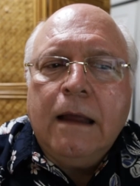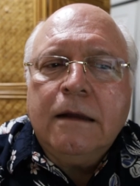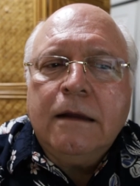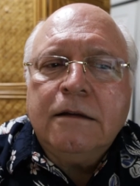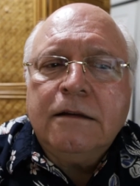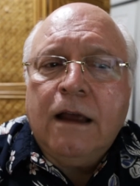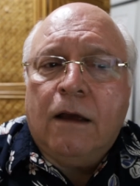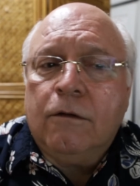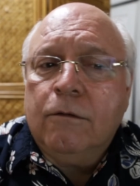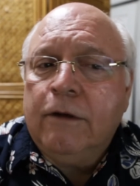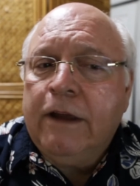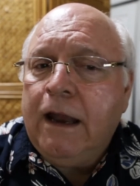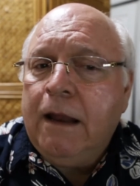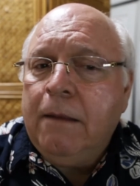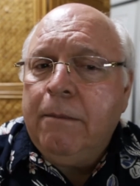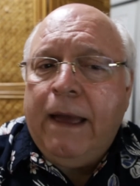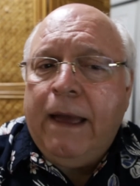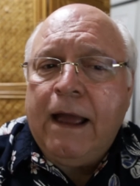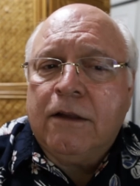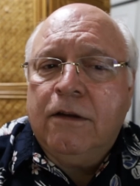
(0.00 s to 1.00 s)
So
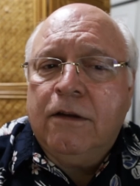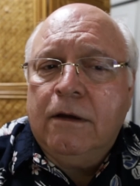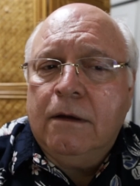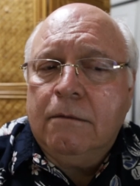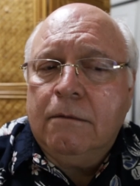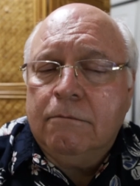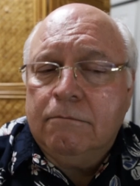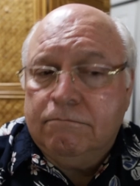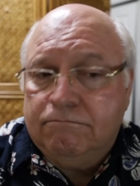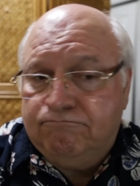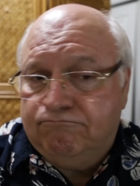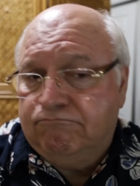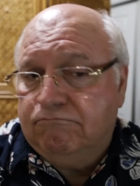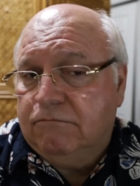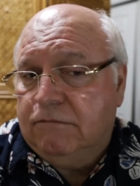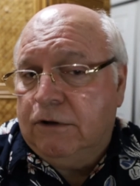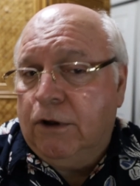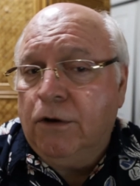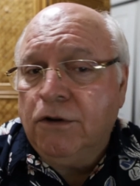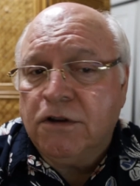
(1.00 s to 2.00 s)
getting back to
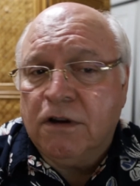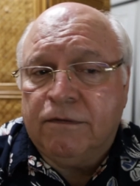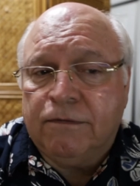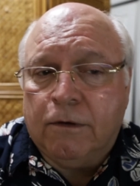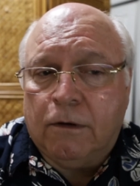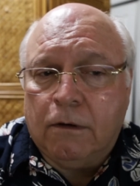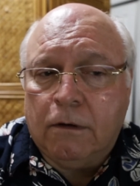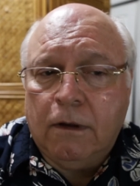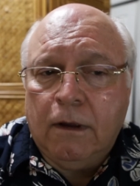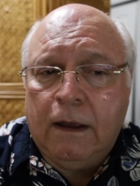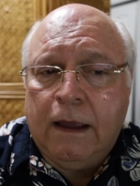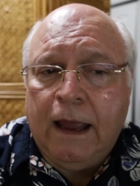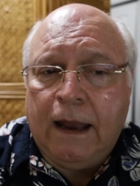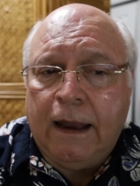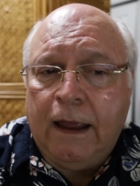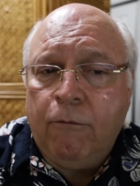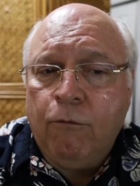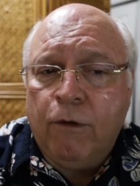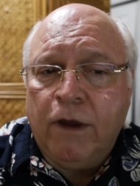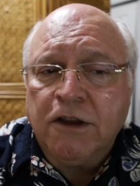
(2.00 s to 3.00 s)
Lucifer, can
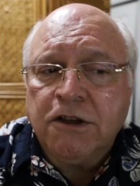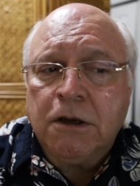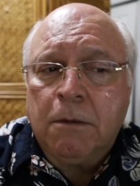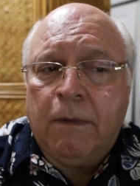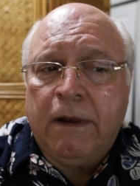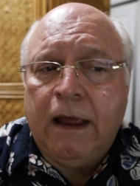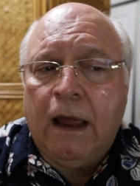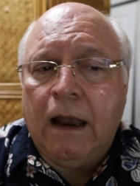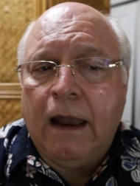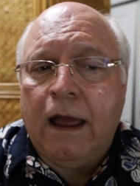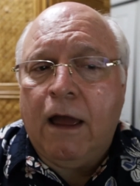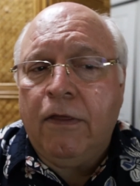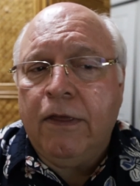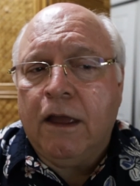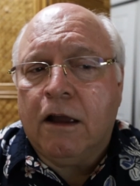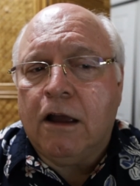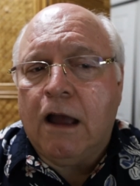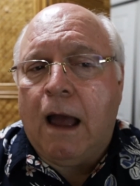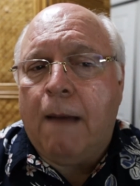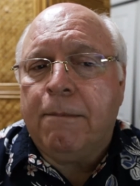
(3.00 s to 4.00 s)
he reasonably allow the
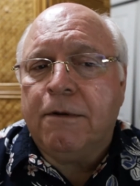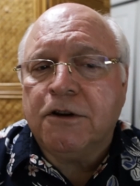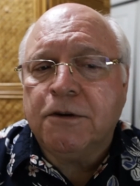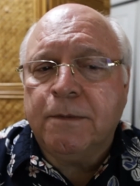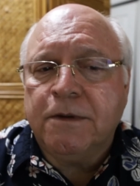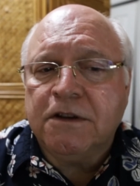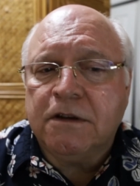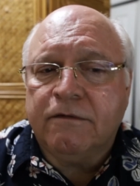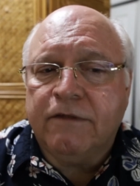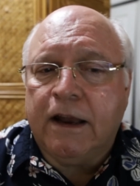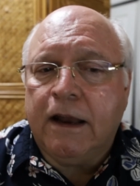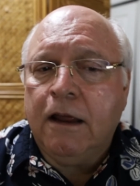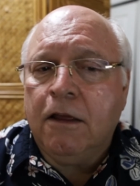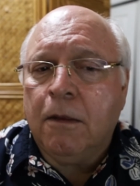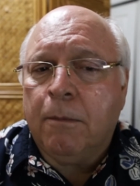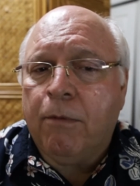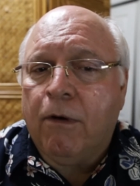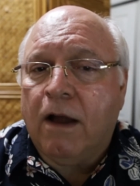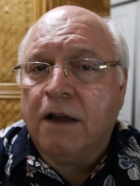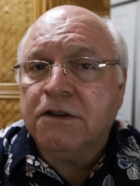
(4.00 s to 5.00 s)
accomplishments of any of the
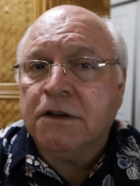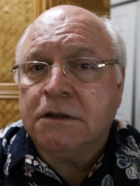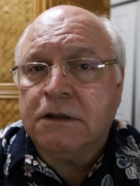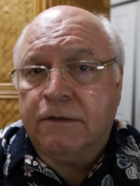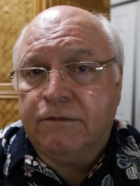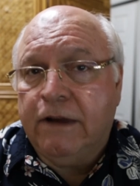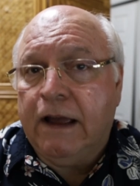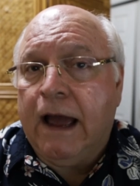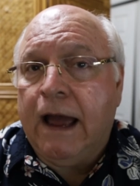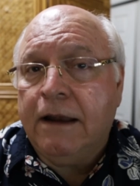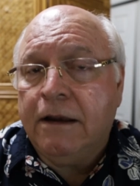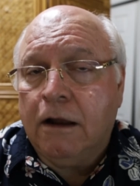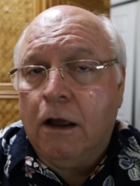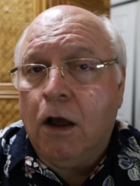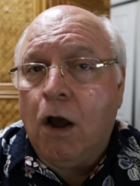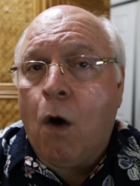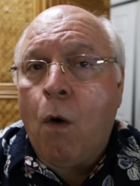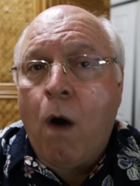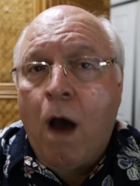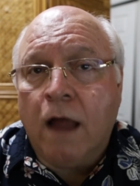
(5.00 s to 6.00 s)
projects of God to
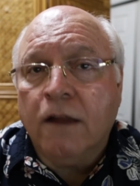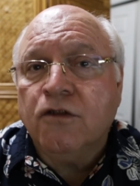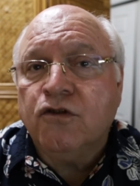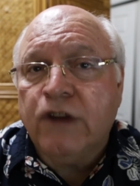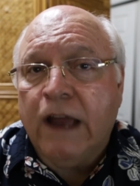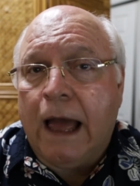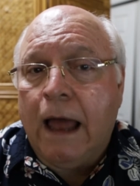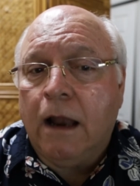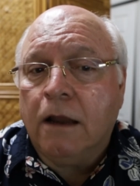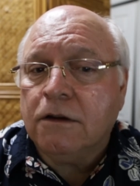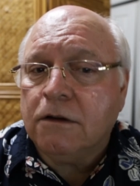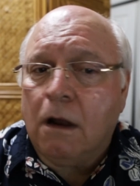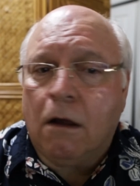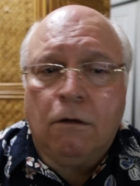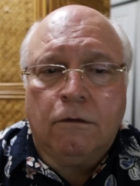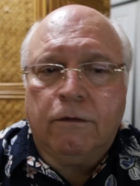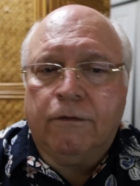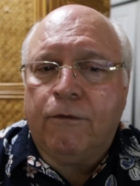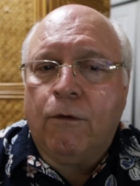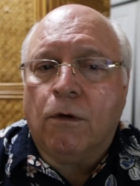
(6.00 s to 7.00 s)
go unchallenged? No,
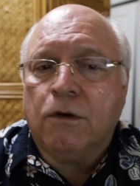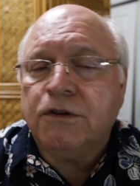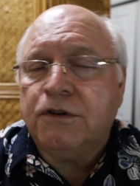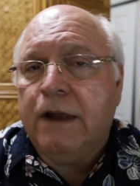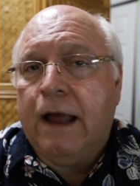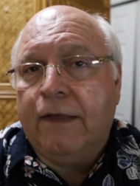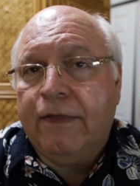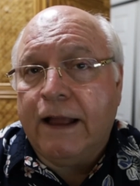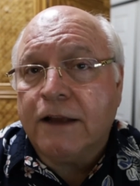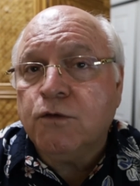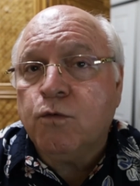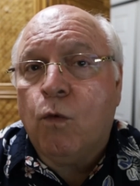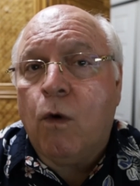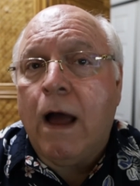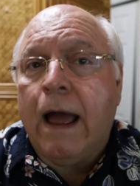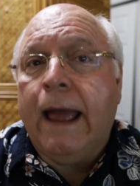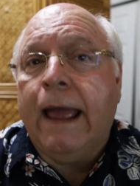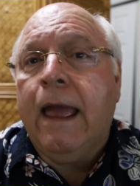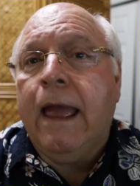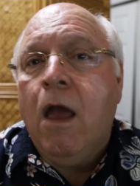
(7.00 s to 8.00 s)
of course not. That's
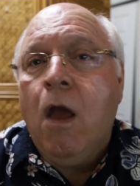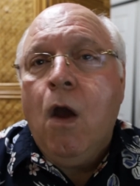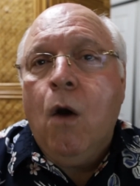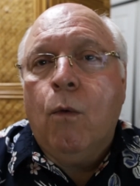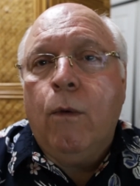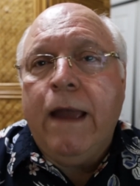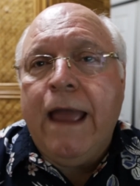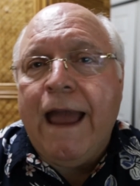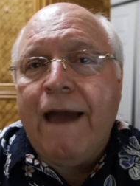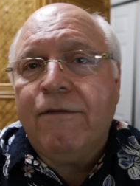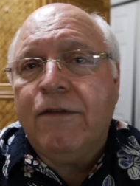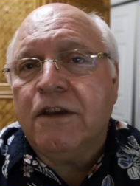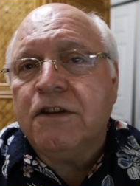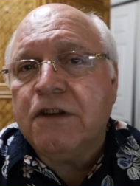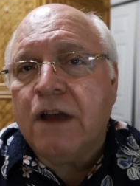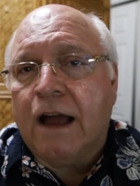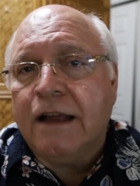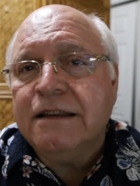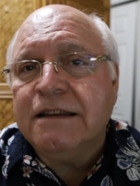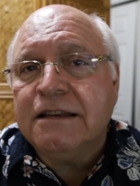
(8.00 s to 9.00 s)
why we have this
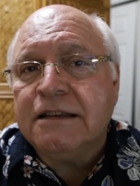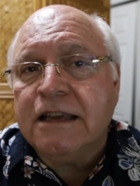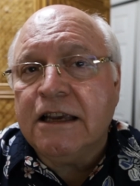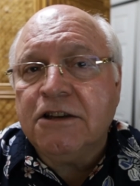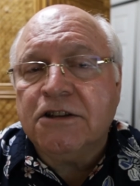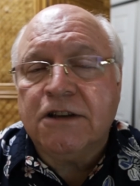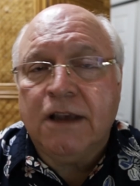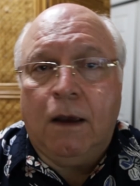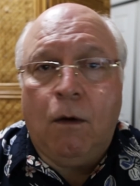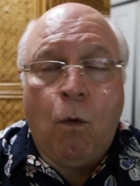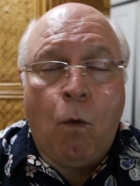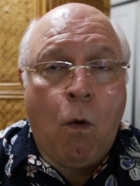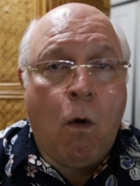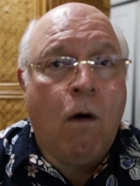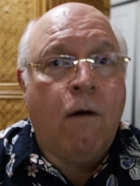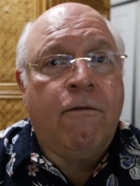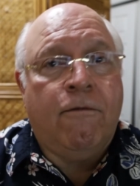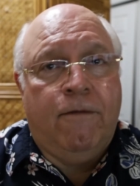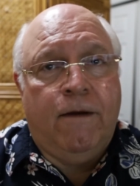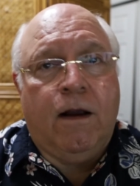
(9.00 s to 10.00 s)
unceasing
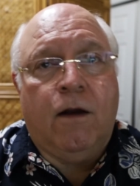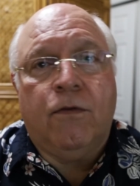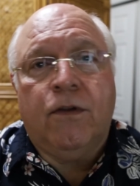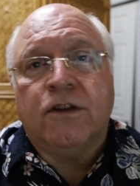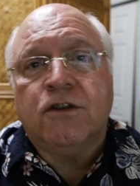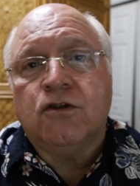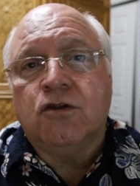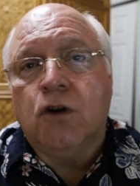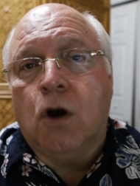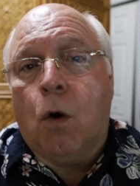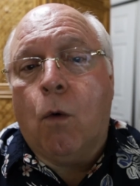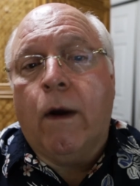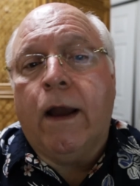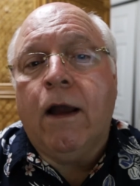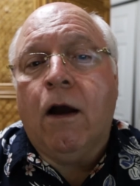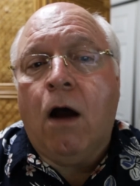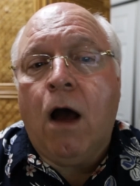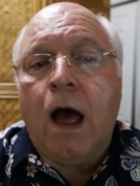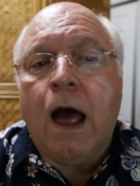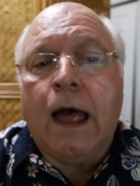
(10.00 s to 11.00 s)
warfare that's going
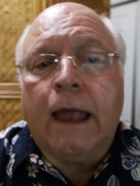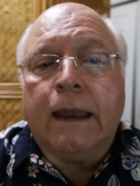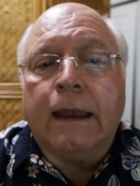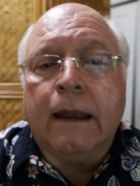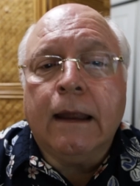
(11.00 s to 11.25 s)
on.